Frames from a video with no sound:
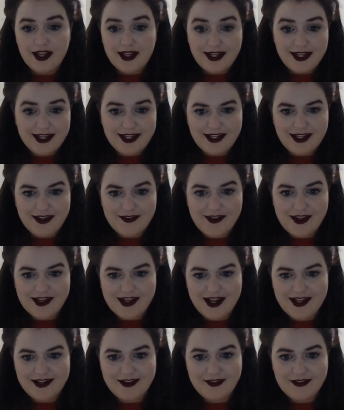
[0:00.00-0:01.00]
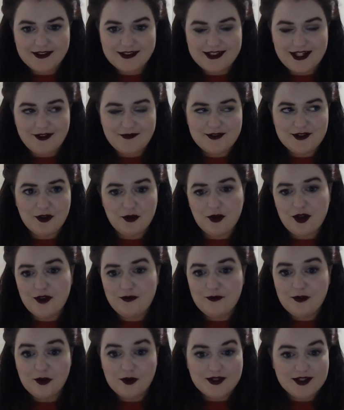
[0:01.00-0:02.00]
any of that kind of stuff. So
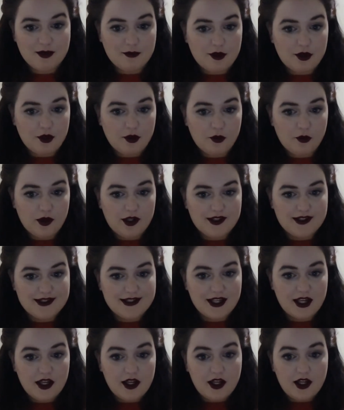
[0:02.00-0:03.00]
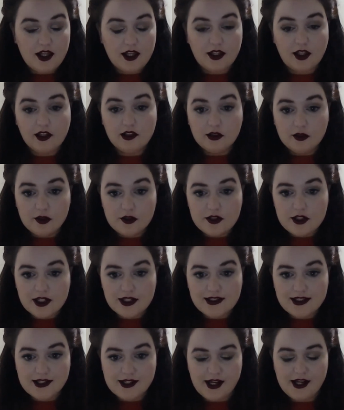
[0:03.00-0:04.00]
if you're someone who is like allergic
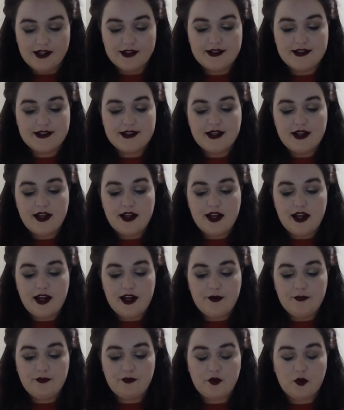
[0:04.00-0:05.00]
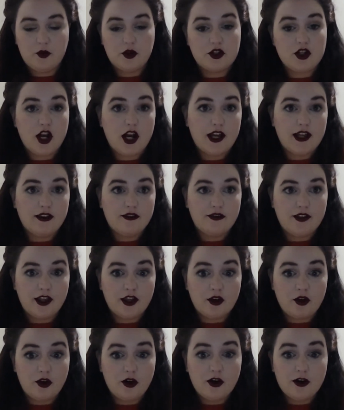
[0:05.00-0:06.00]
to nuts, which I thank
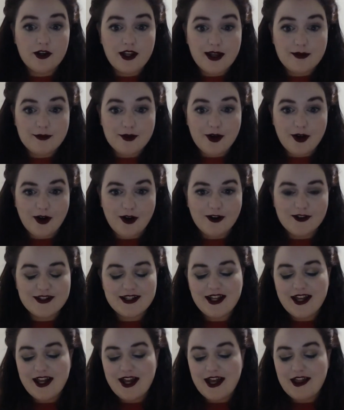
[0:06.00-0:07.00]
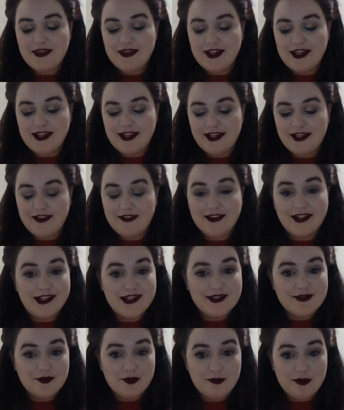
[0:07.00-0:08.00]
God am not, then
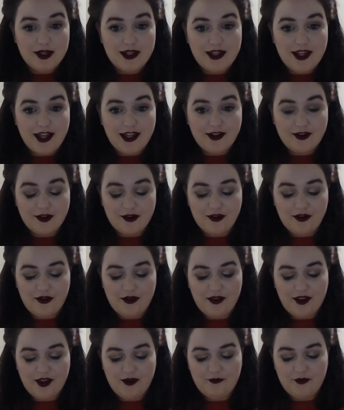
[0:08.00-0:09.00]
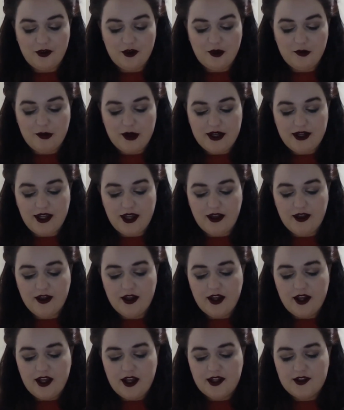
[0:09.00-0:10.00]
these would be a good thing for you. But yeah,
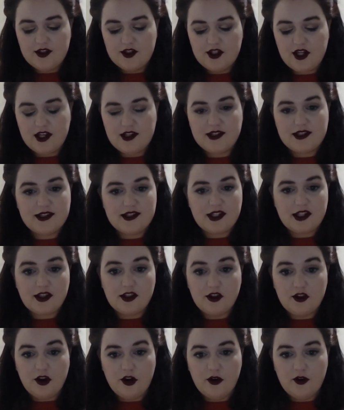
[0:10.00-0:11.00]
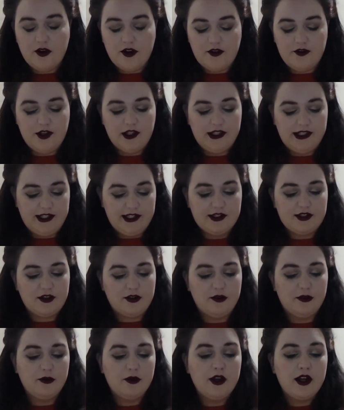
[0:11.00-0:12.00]
it's just, you know, the
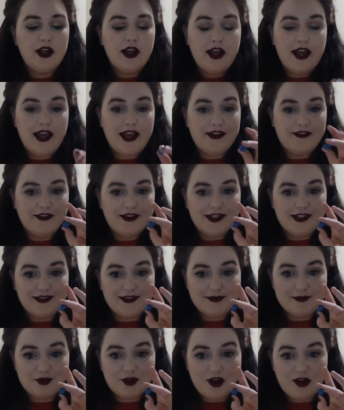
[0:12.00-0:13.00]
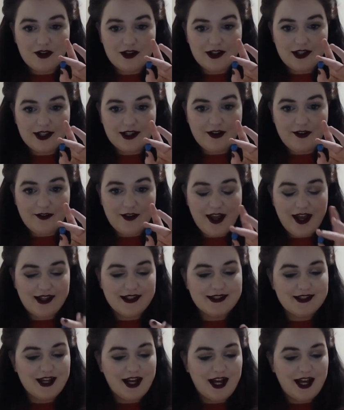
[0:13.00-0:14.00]
lentil and then some chocolate on the
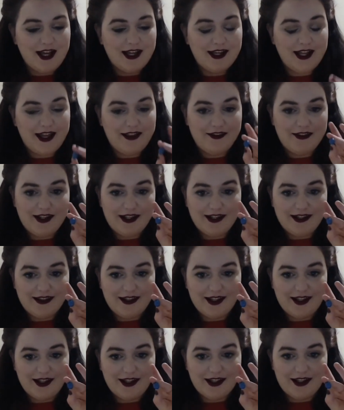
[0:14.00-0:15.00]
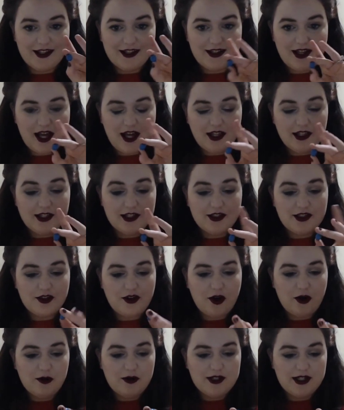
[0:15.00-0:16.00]
outside and then the coloured
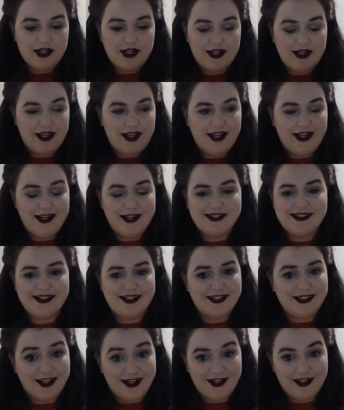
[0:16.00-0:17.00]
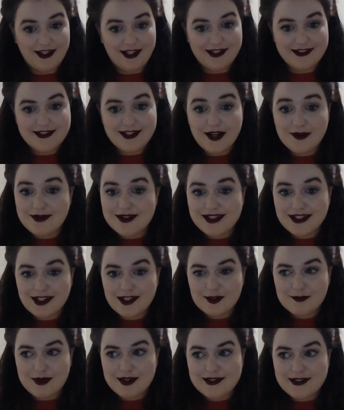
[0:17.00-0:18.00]
coating. And yeah, like I said, I was thinking
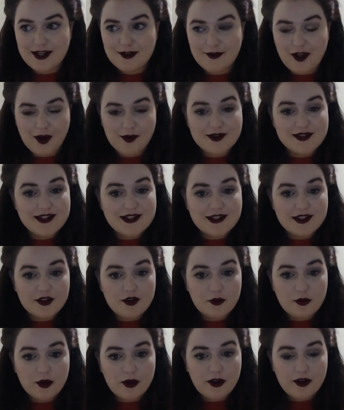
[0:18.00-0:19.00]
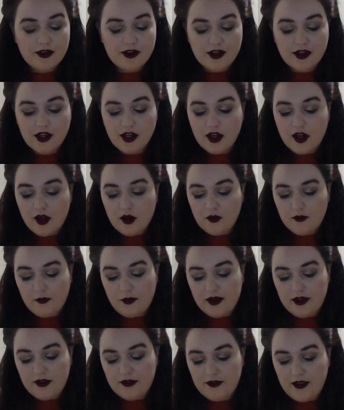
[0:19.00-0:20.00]
to myself, how is this going to work
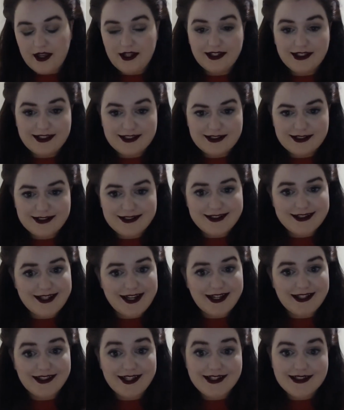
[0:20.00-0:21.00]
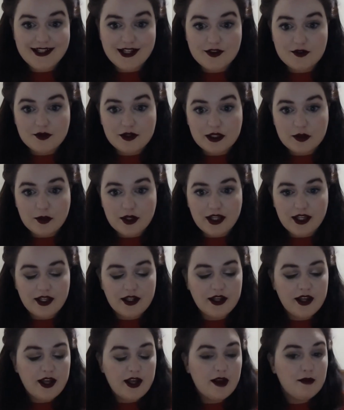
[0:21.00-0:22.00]
with a lentil inside? That sounds really
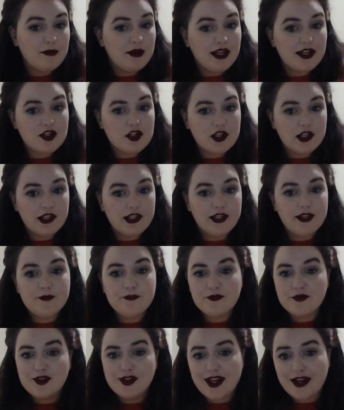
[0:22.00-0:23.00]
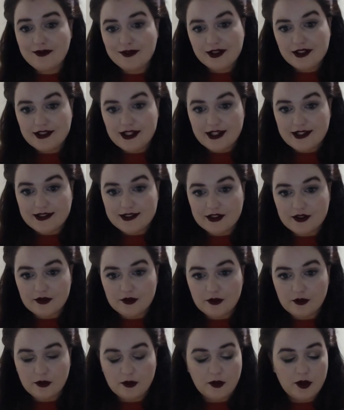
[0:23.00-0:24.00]
weird, but actually you can't really taste it at
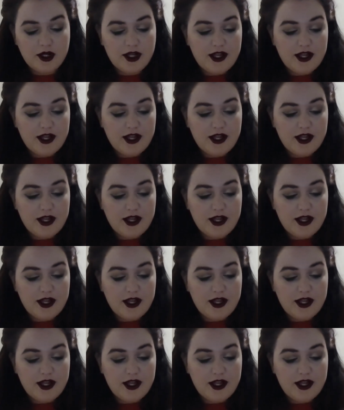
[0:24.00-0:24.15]
all,